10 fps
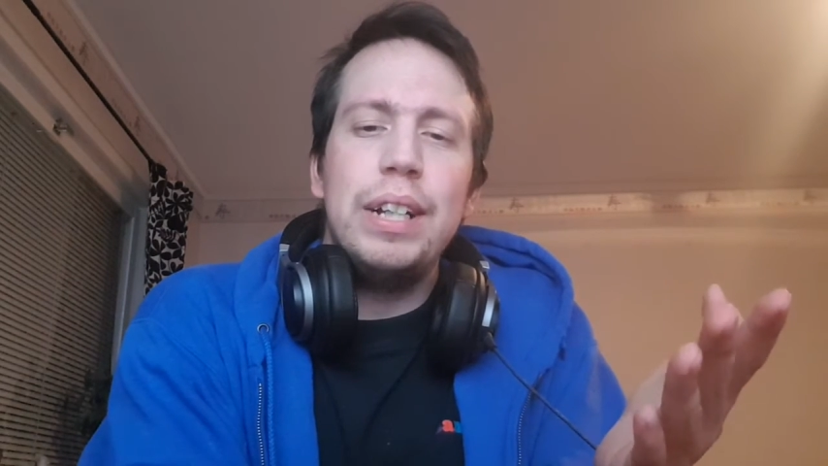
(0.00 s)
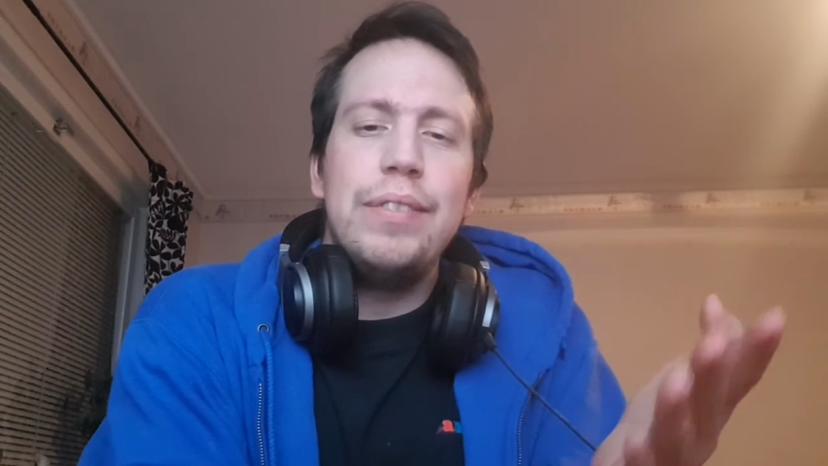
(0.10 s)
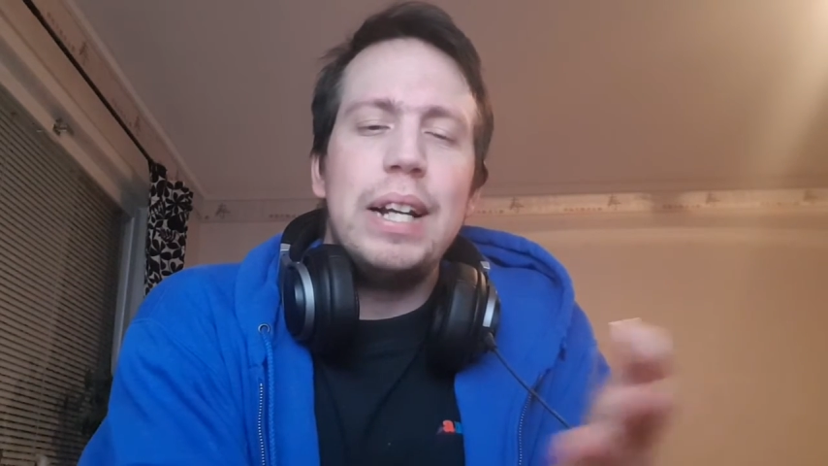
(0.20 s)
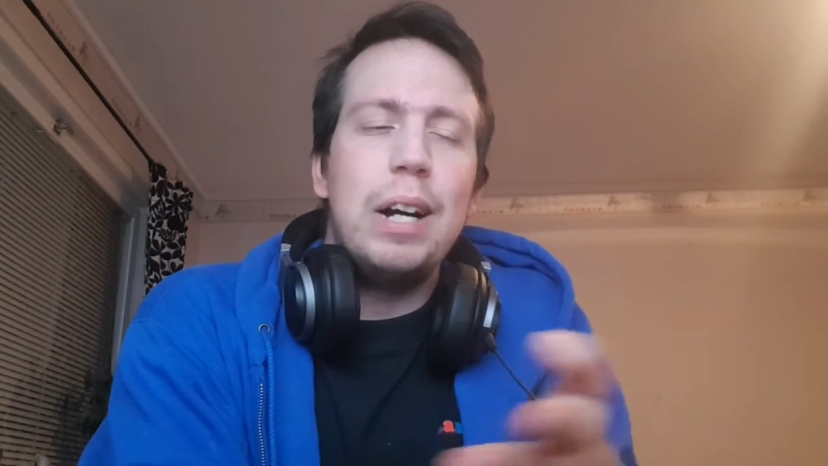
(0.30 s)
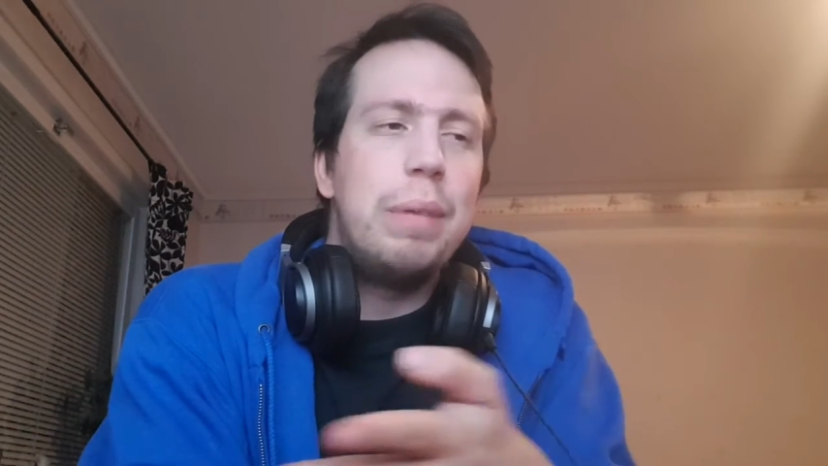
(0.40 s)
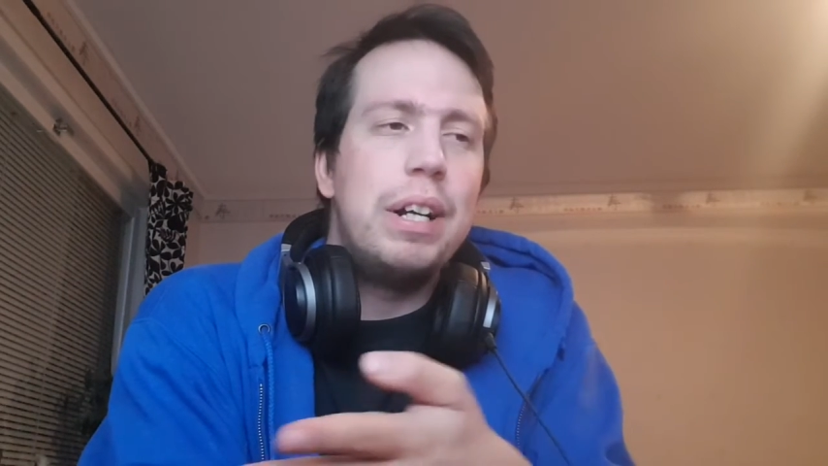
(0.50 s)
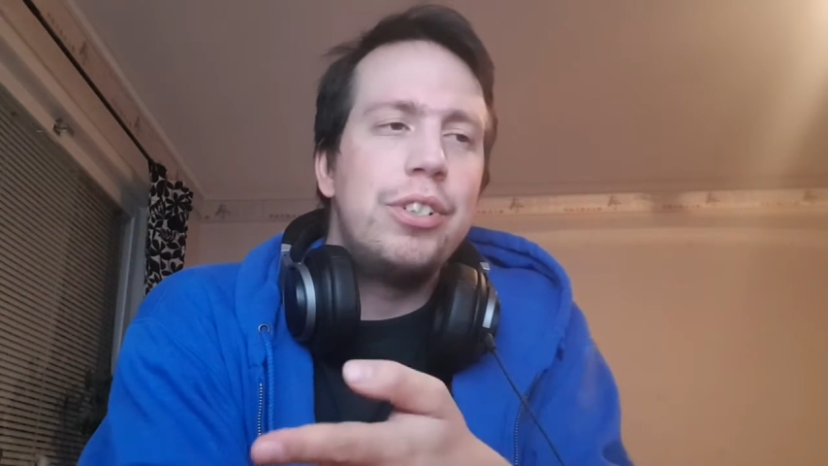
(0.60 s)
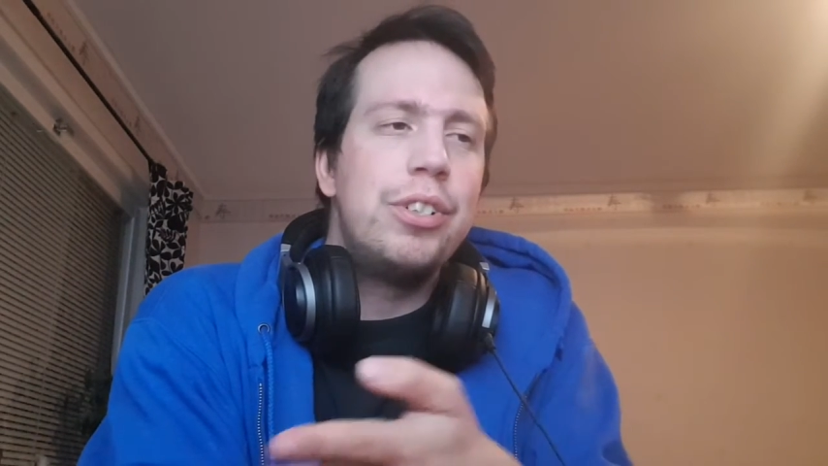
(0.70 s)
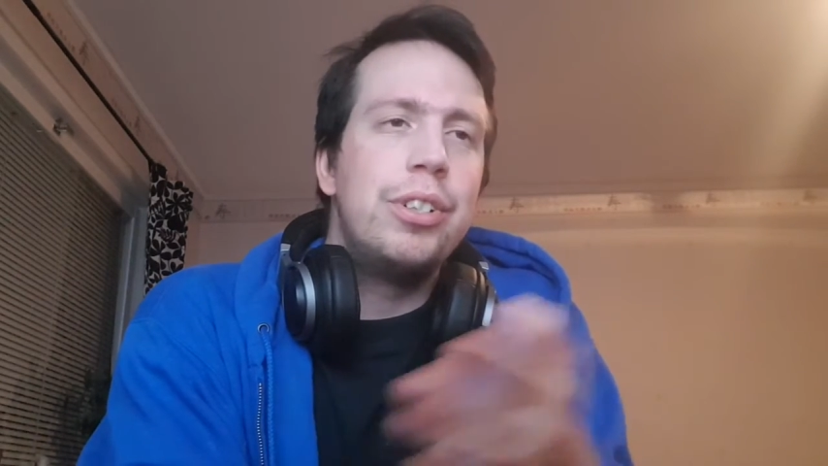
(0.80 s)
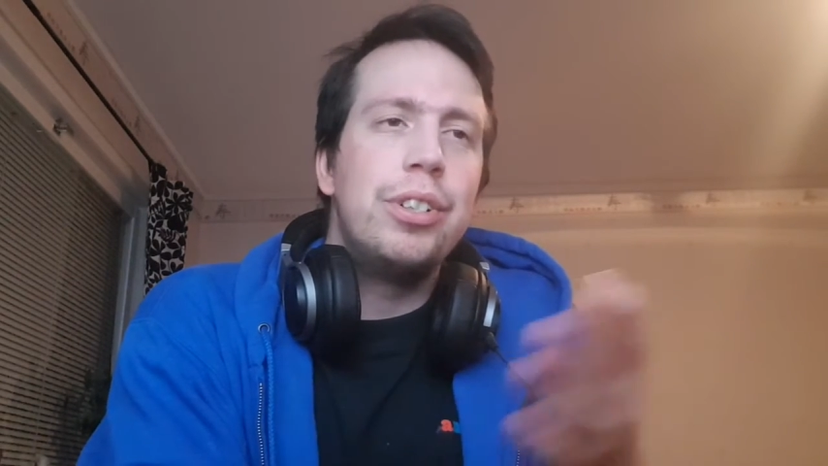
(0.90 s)
even how
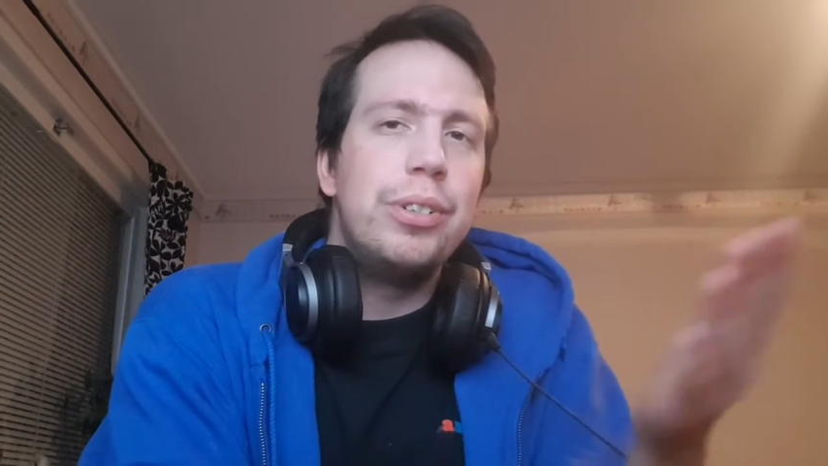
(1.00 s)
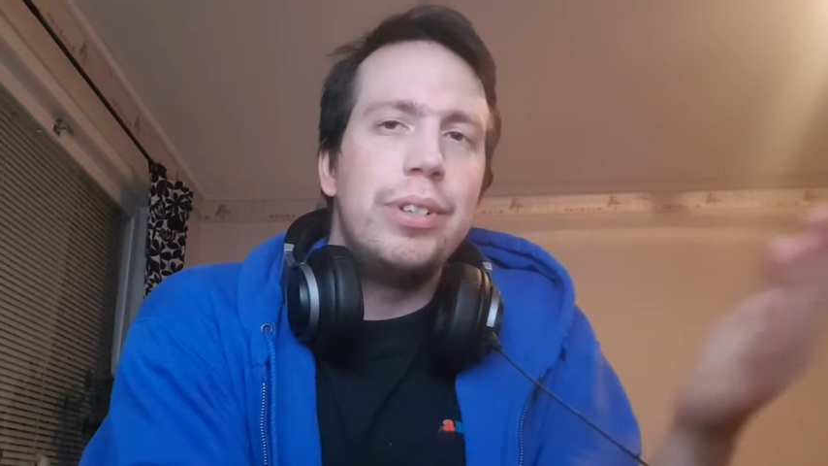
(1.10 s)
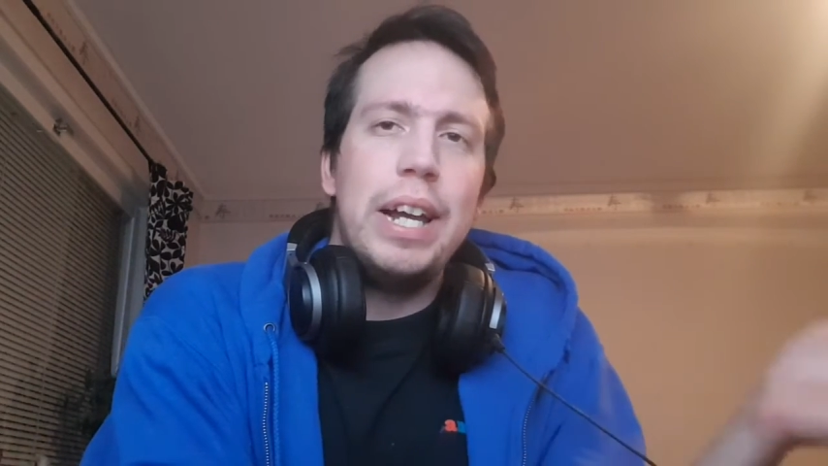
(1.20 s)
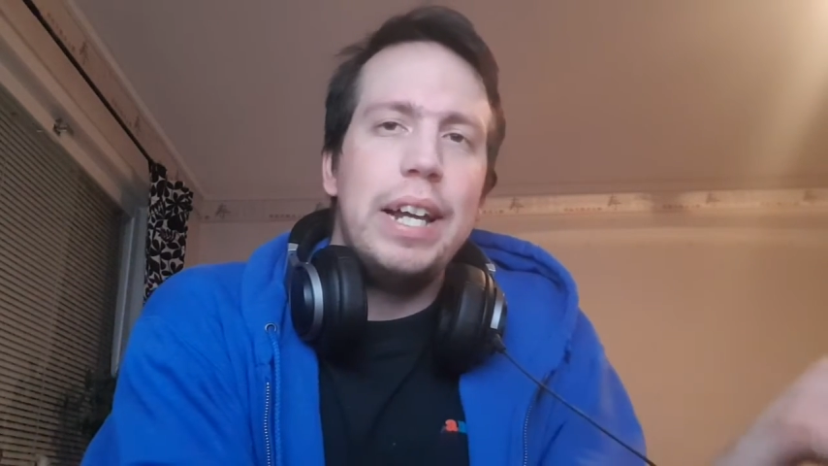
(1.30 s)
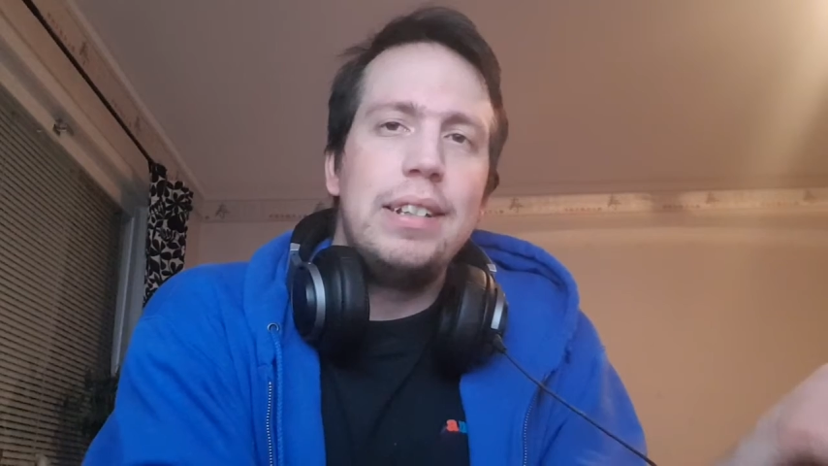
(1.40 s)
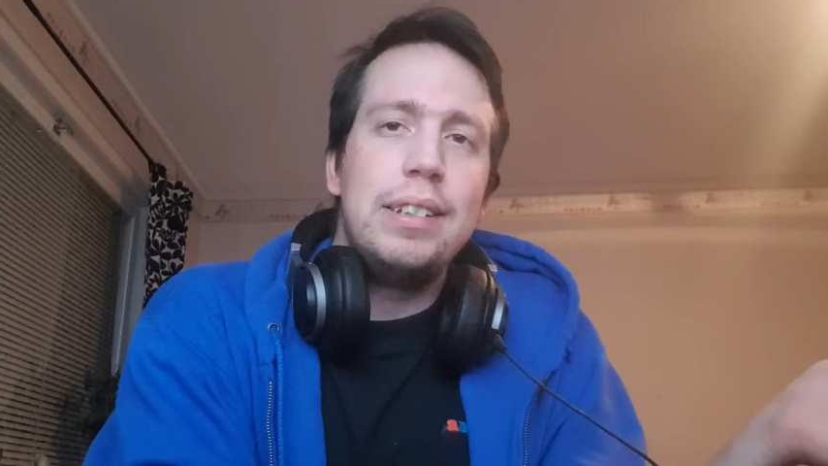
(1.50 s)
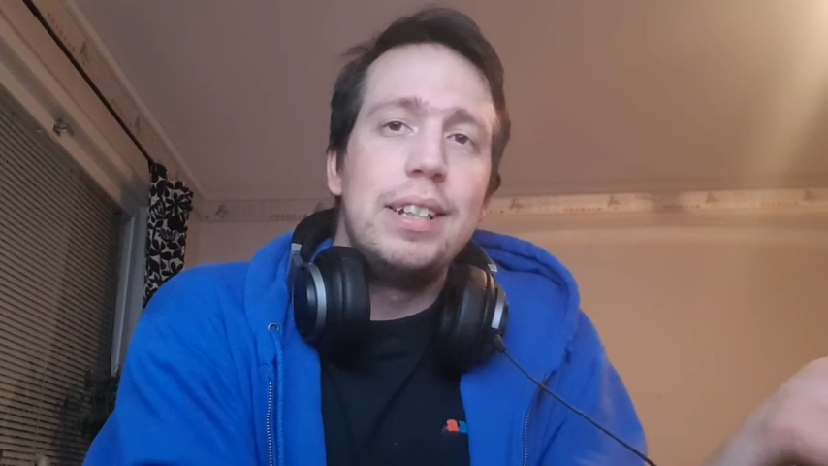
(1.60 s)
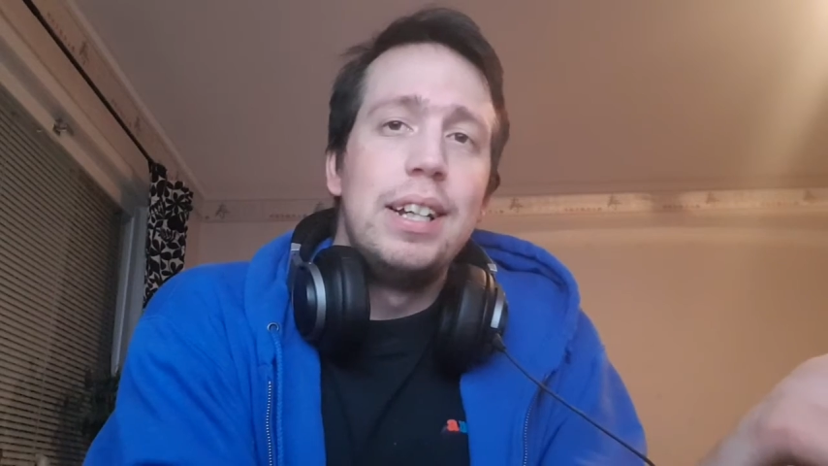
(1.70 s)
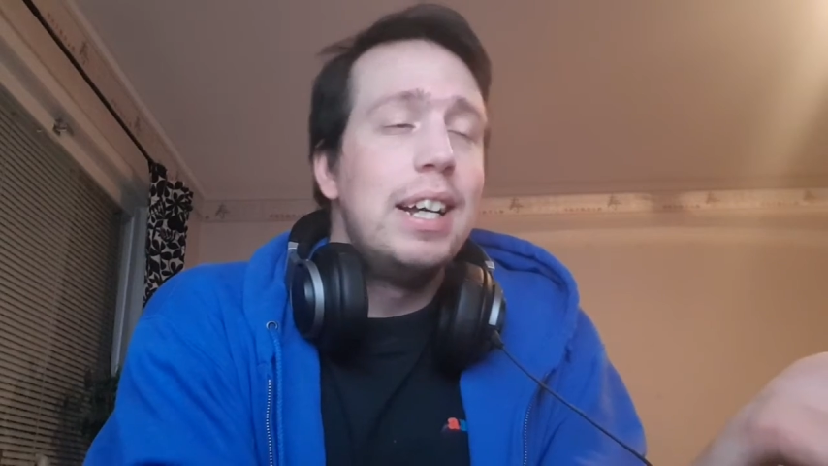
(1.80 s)
much you hate.